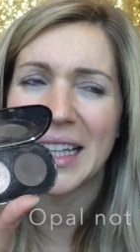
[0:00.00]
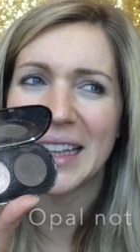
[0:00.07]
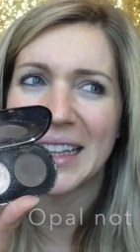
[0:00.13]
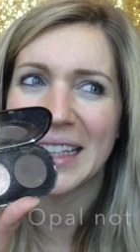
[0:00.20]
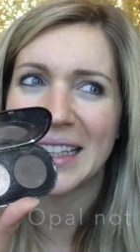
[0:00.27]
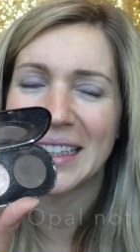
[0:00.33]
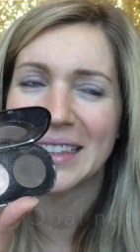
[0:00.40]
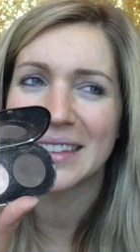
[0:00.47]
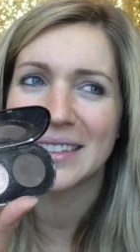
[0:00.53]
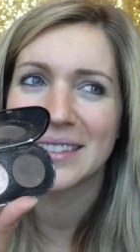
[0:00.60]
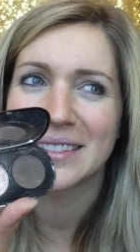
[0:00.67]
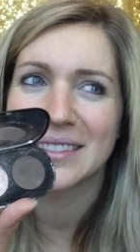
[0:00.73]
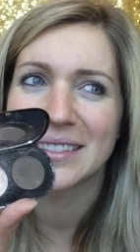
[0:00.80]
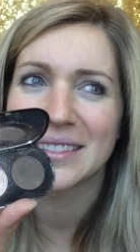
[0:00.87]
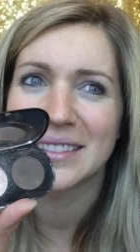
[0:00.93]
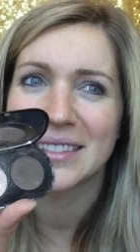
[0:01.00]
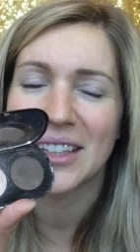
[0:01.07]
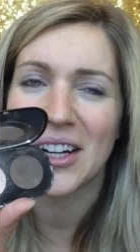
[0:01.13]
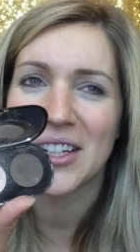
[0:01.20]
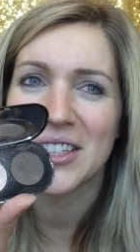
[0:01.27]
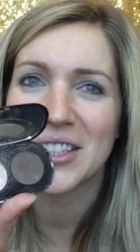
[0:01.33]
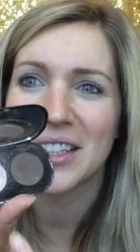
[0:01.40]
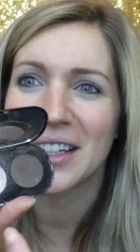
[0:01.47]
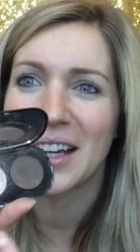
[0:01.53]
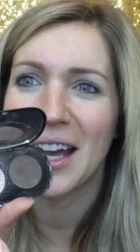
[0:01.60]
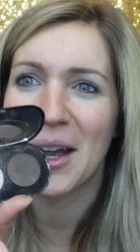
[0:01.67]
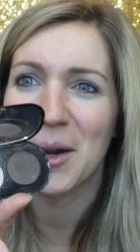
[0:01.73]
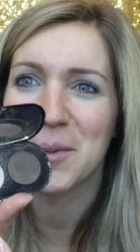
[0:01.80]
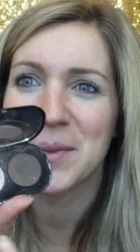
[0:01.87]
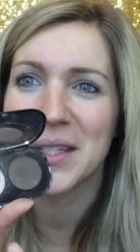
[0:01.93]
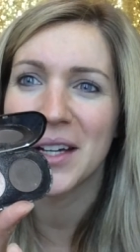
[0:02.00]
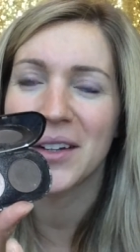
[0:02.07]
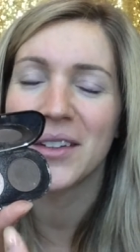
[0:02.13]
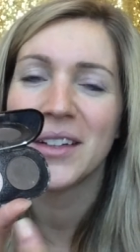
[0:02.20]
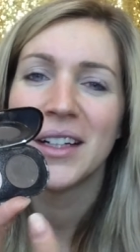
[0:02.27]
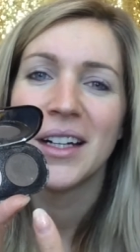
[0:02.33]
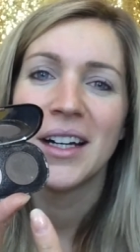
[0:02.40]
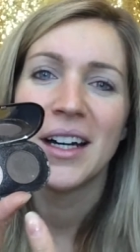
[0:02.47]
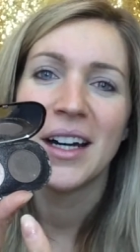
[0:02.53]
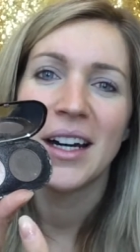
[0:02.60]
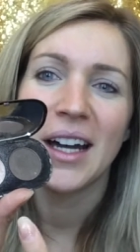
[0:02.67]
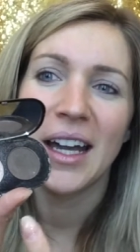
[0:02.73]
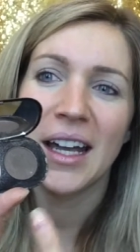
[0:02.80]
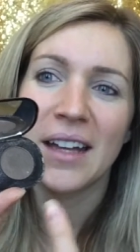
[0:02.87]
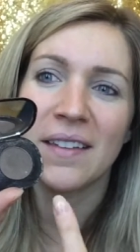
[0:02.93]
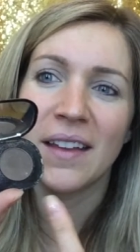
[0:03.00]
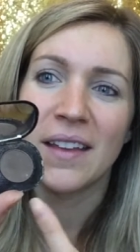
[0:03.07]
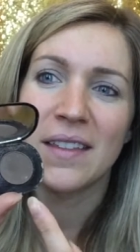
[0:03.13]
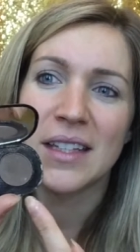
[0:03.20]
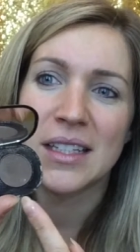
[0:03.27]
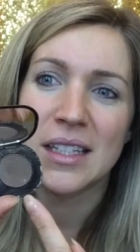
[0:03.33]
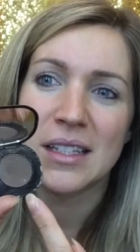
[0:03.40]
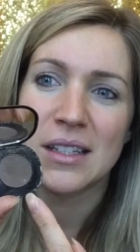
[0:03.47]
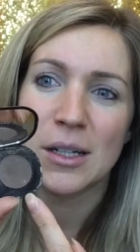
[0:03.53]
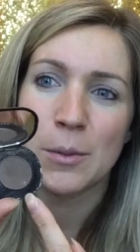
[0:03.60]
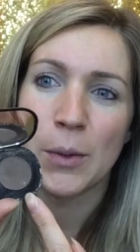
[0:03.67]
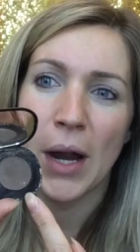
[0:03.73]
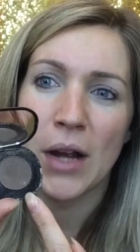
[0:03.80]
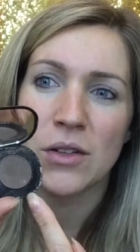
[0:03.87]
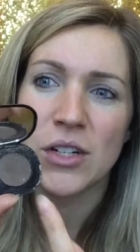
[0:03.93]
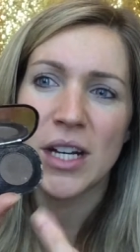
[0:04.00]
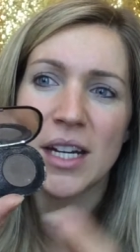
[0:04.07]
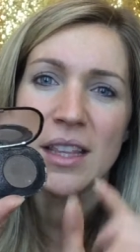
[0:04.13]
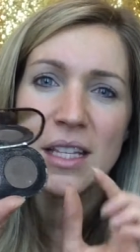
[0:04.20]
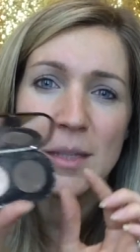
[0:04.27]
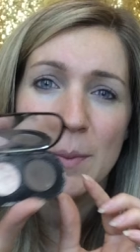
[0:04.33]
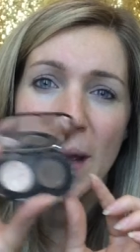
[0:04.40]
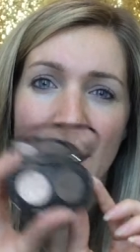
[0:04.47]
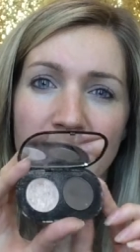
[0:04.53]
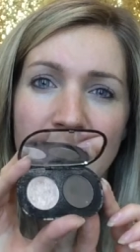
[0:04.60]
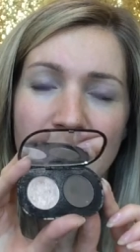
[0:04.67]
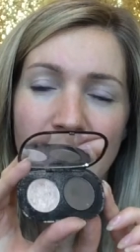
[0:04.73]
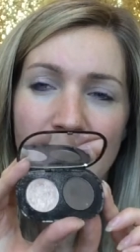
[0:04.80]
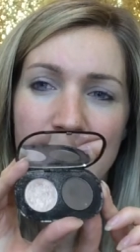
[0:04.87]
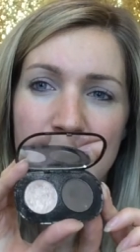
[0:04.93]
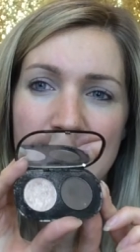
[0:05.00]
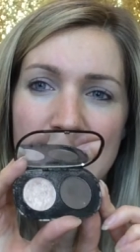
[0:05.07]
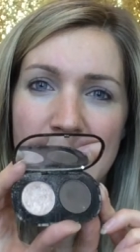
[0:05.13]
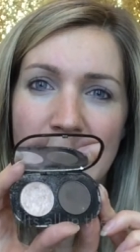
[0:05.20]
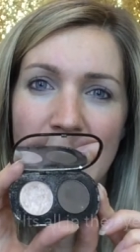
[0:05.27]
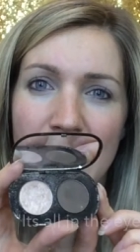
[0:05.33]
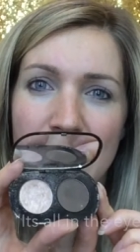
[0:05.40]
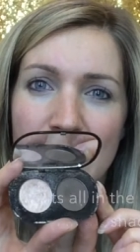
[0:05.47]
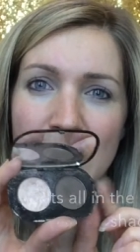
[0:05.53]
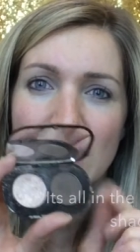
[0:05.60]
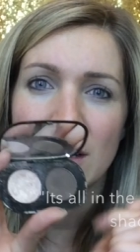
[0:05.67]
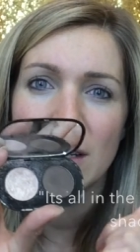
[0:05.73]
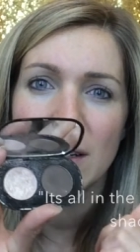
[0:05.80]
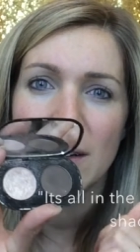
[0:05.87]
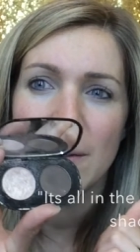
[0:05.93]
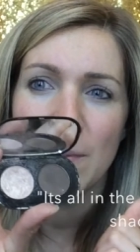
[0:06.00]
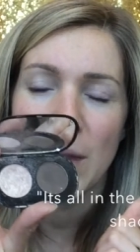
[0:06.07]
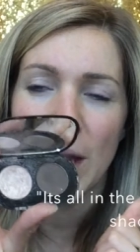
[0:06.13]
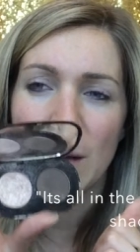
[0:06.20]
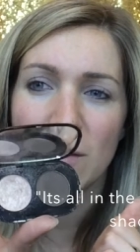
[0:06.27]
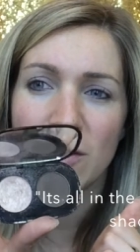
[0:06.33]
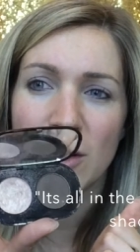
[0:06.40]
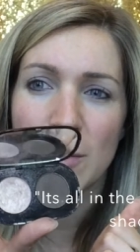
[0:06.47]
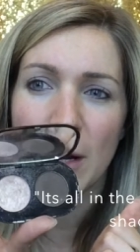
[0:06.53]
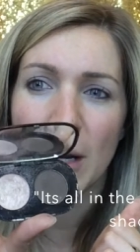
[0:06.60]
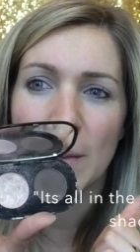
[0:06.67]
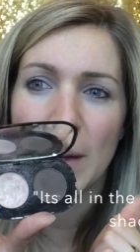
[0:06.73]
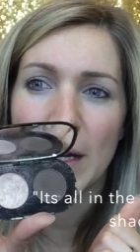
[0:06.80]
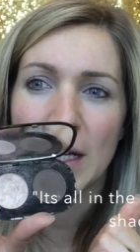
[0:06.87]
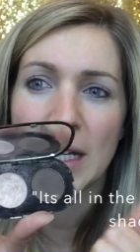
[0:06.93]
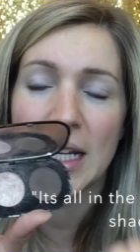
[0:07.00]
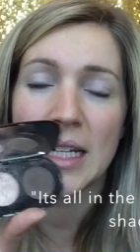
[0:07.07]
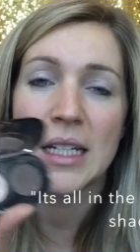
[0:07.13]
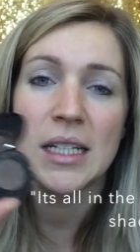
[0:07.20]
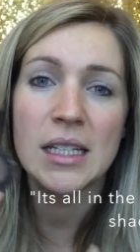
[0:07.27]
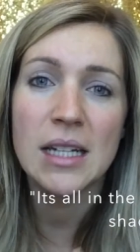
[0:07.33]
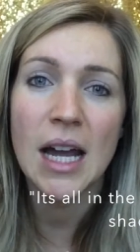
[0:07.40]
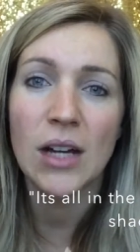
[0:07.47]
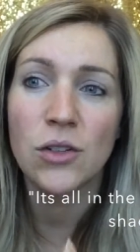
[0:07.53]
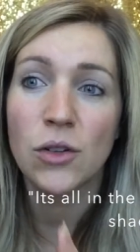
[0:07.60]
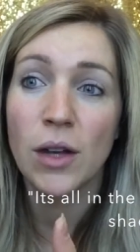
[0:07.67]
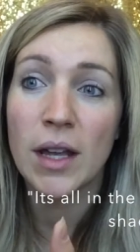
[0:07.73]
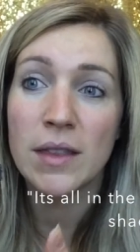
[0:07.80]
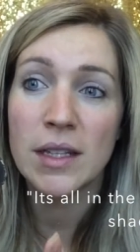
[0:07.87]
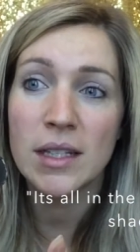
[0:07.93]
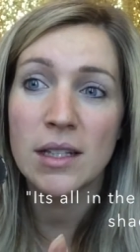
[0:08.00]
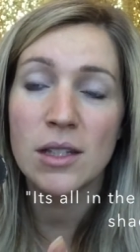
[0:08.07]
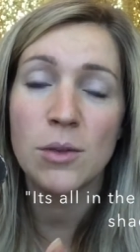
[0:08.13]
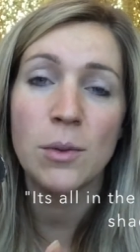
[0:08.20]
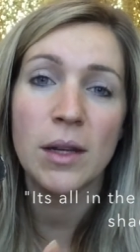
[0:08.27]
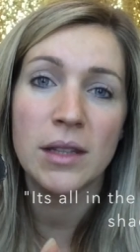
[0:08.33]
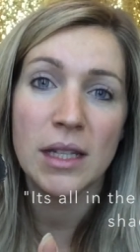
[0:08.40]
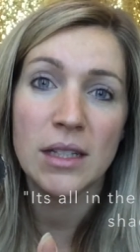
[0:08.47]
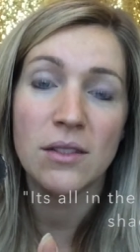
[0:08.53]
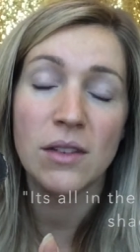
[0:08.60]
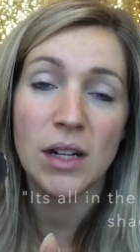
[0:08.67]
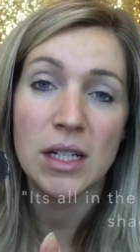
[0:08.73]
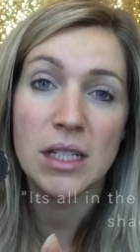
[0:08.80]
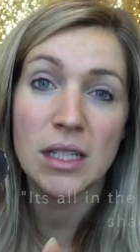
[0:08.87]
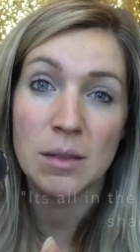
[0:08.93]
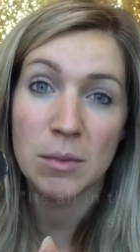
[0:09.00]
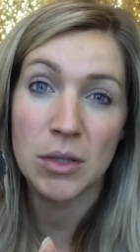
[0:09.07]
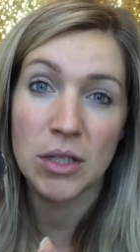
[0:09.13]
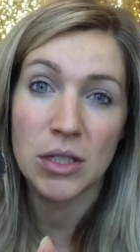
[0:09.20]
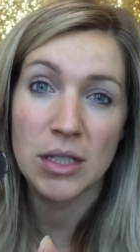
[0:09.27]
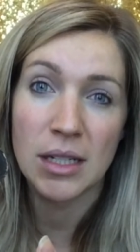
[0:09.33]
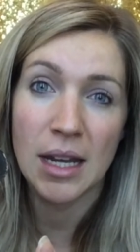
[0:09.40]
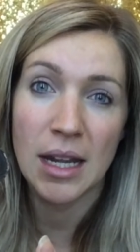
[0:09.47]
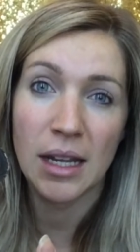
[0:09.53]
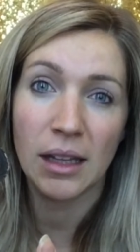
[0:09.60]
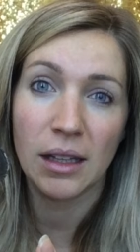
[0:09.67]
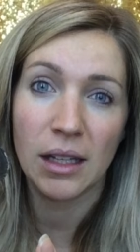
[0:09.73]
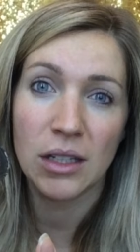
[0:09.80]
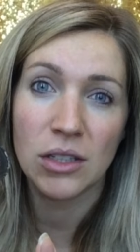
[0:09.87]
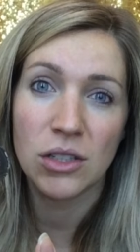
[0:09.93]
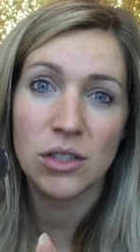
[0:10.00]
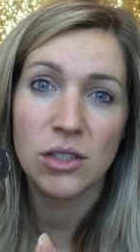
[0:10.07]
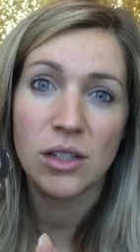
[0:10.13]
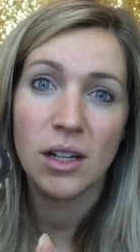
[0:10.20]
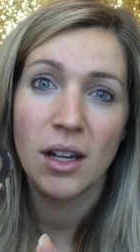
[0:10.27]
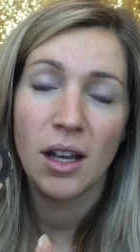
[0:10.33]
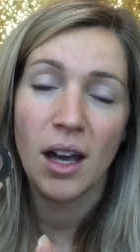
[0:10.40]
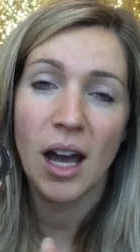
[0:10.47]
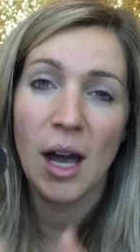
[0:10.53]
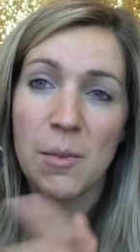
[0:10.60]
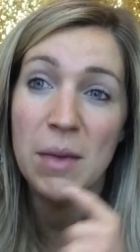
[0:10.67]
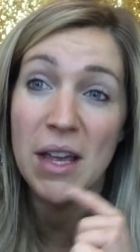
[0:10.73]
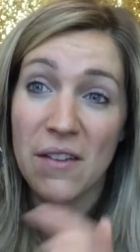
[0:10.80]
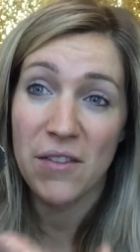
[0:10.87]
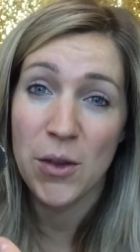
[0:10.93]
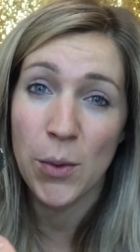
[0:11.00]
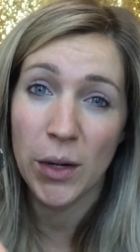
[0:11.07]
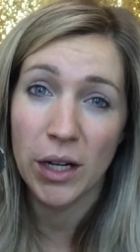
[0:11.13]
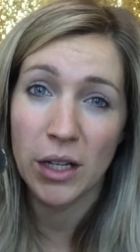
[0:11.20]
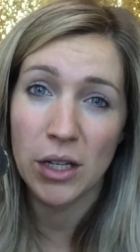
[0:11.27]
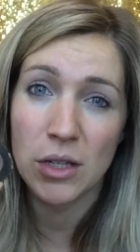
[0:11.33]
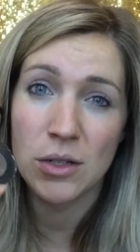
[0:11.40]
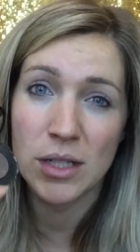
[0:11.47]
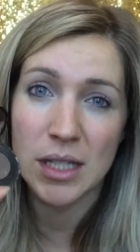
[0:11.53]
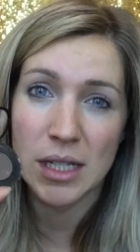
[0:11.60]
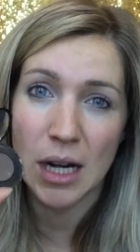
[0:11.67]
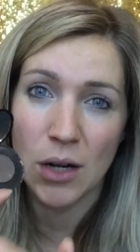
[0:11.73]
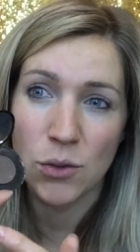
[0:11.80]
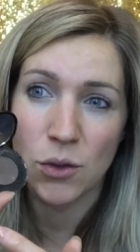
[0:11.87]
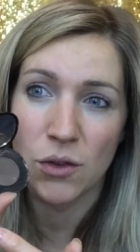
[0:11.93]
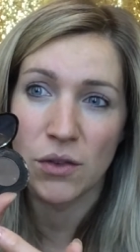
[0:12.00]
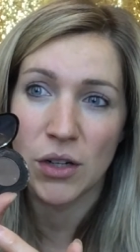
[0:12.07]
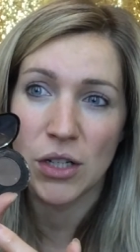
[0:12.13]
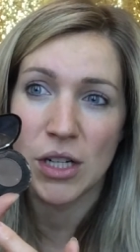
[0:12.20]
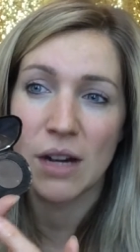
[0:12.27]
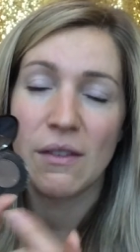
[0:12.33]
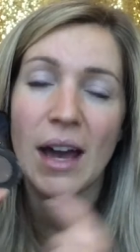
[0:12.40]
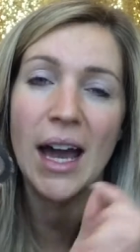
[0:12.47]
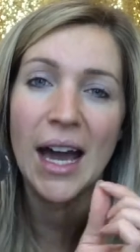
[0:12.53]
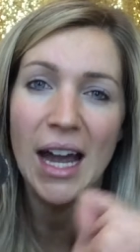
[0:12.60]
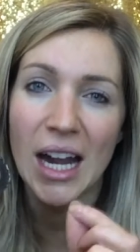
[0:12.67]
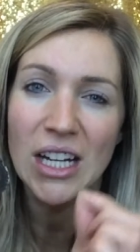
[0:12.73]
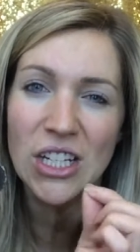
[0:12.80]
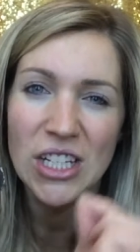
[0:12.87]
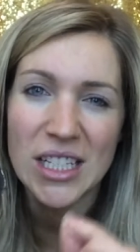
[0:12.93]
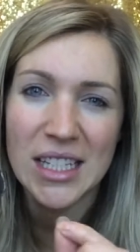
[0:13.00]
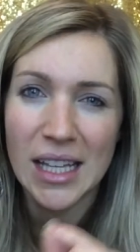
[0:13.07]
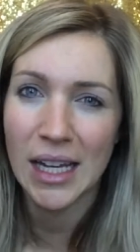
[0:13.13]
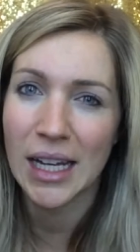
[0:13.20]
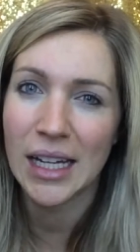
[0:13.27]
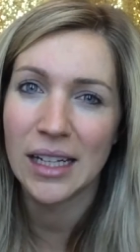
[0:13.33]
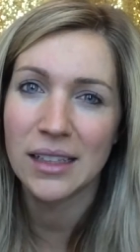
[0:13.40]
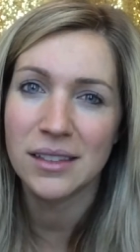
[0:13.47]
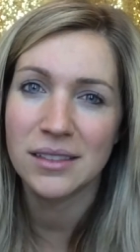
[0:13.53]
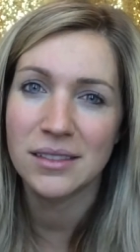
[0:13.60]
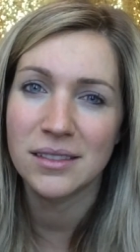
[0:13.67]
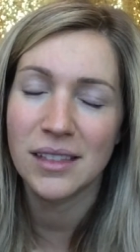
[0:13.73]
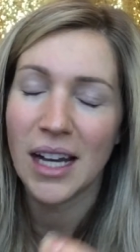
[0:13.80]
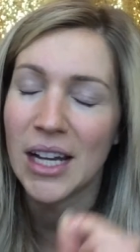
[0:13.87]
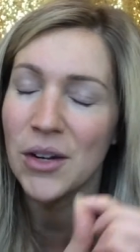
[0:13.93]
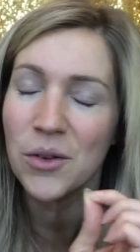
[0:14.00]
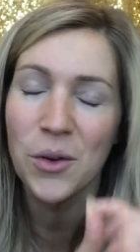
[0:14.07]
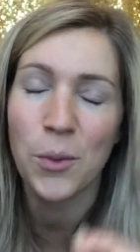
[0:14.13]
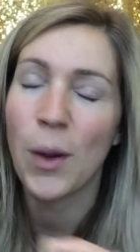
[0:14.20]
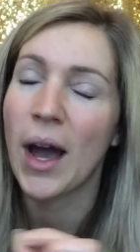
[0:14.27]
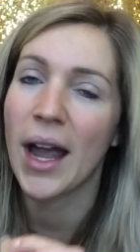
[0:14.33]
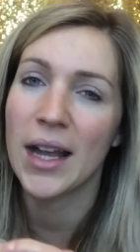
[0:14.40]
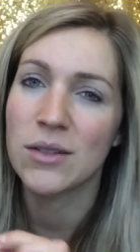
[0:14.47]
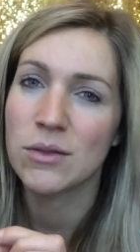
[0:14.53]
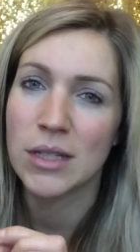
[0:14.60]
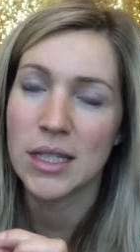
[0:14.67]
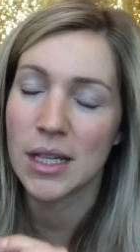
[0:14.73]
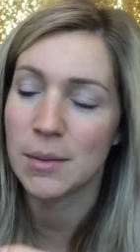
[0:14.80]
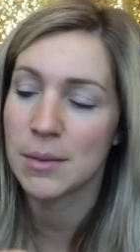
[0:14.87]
think, gosh, I hope so. And then this is their brown shade. This palette comes together from Arbonne, and it's natural, and this is the one that's very similar to Naked Lunch, if you want to use the natural version of it. I just like, I don't know why, I'm just